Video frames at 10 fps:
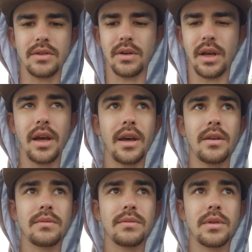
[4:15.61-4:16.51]
you're going to
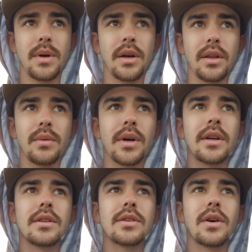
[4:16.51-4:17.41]
have some ugly
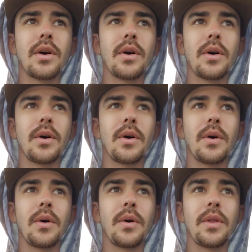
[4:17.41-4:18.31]
ones.
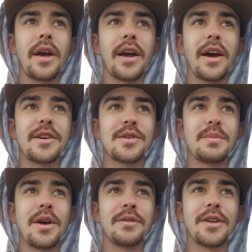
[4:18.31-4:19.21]
Oh, that guy just
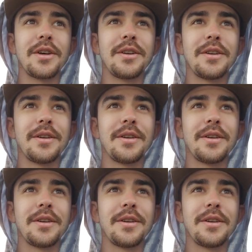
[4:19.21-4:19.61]
biffed it.